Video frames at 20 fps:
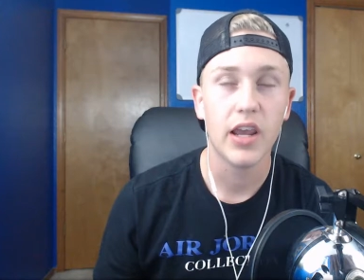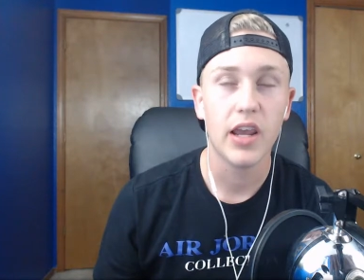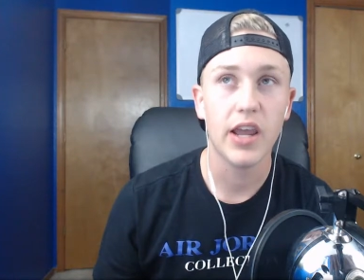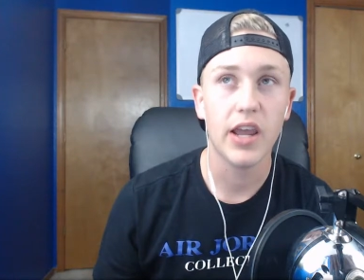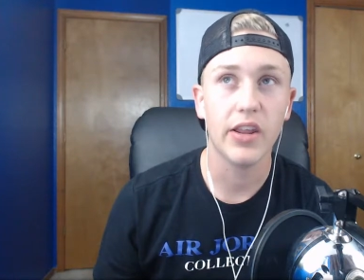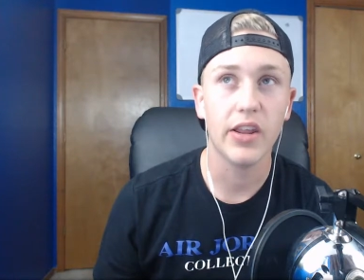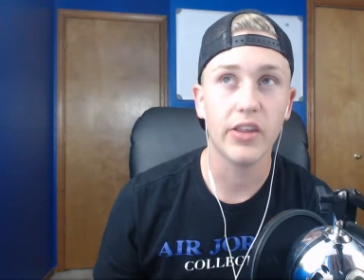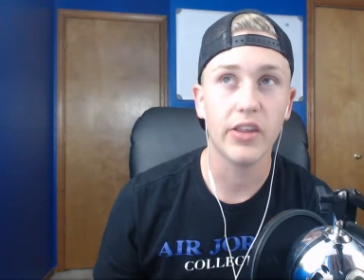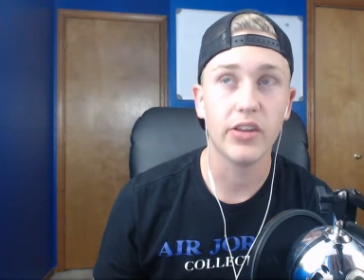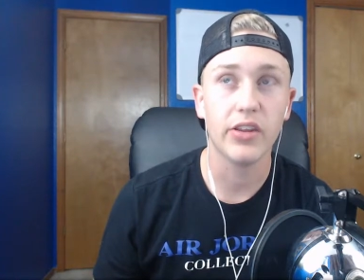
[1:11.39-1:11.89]

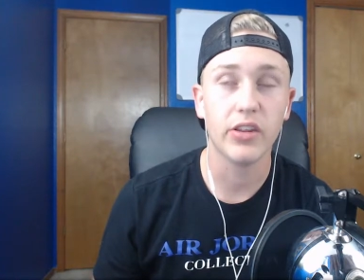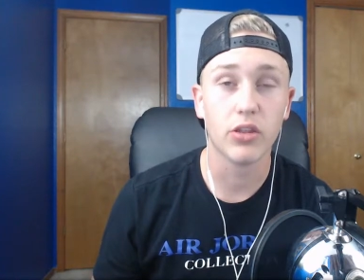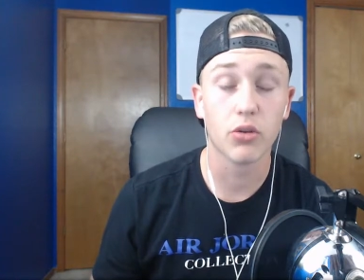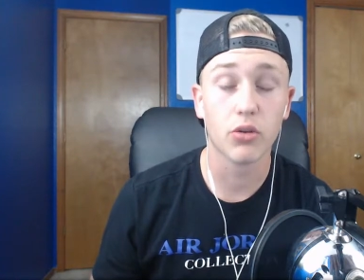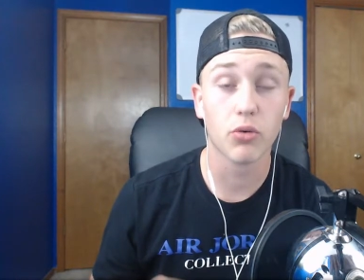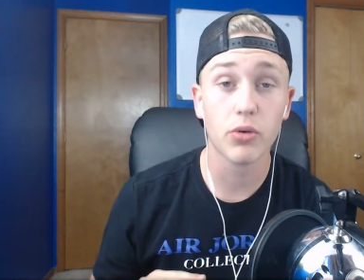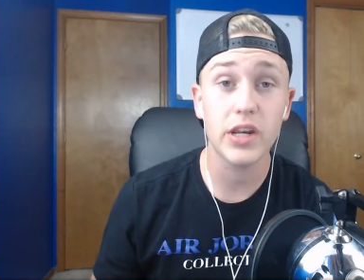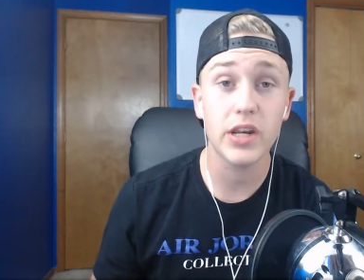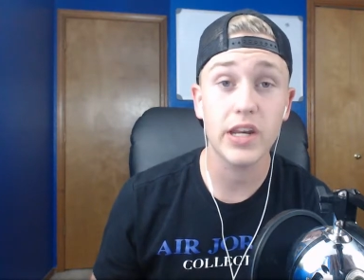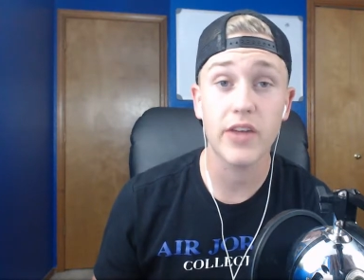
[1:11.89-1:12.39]
and then I think
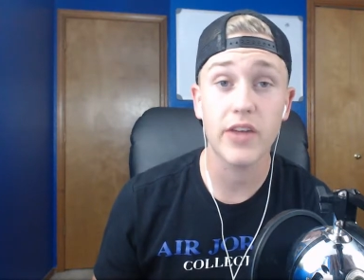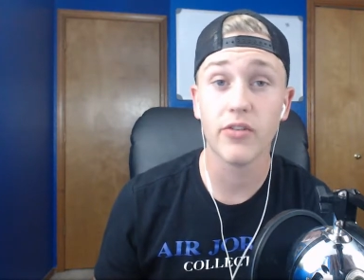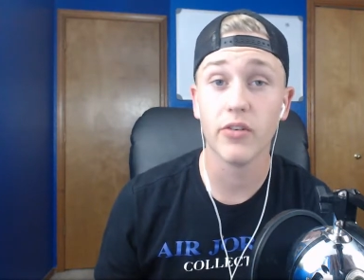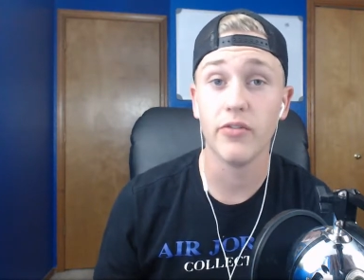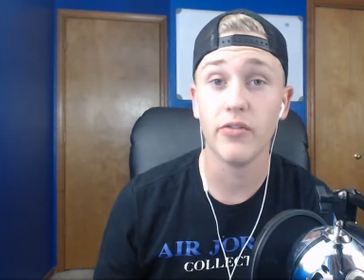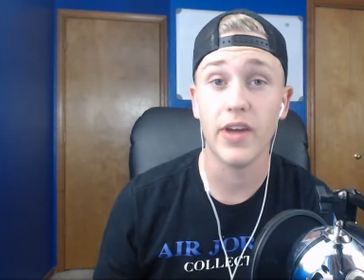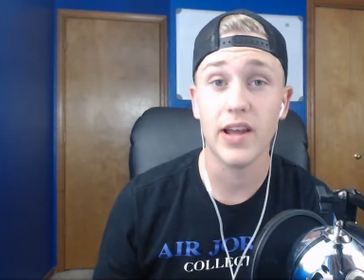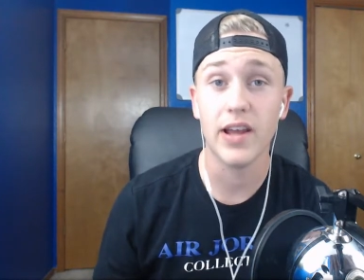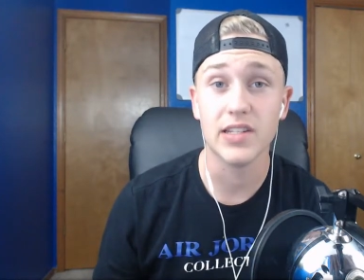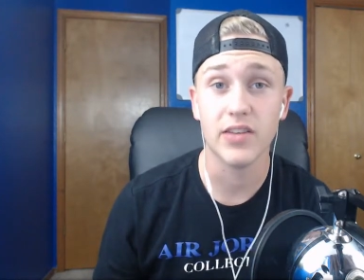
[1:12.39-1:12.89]
three different
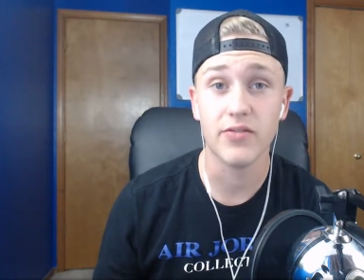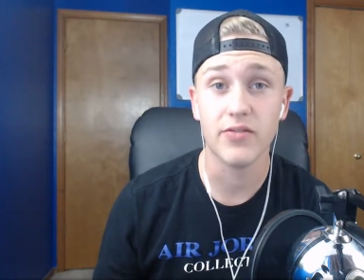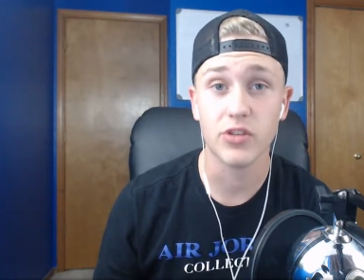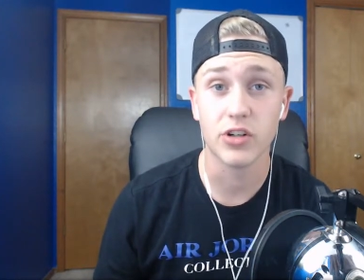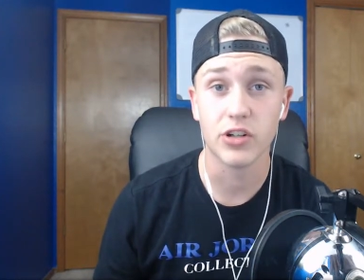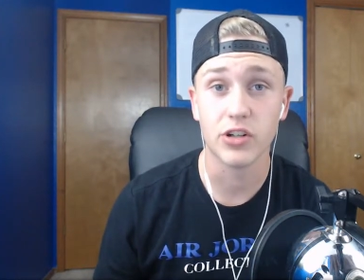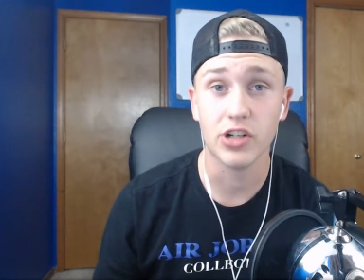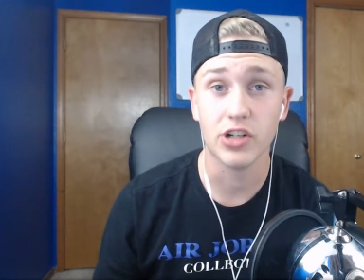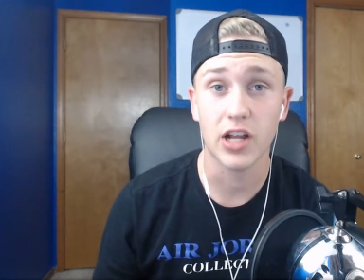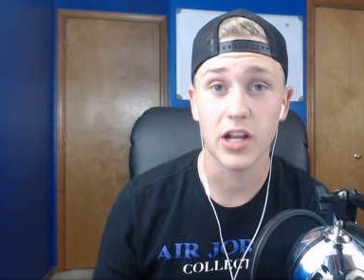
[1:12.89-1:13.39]
fans have
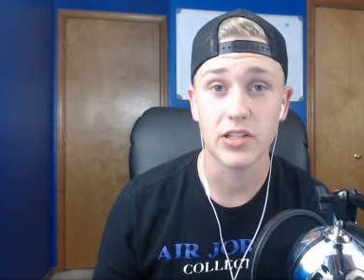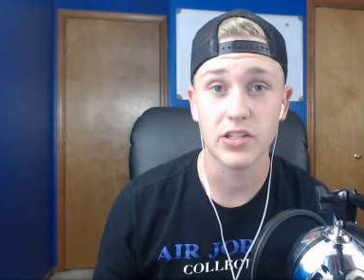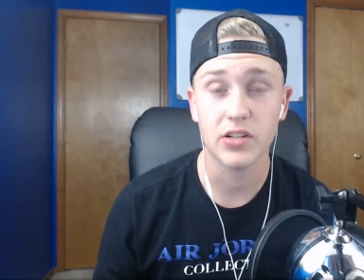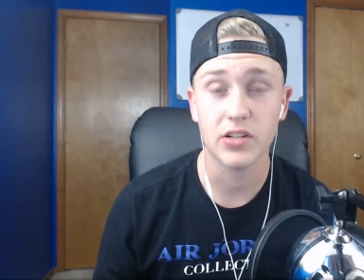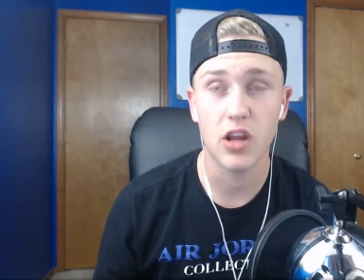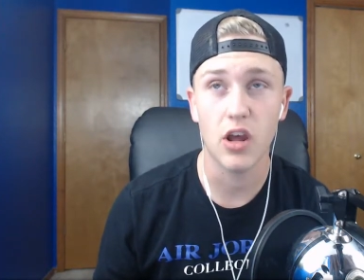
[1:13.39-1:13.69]
trick shots.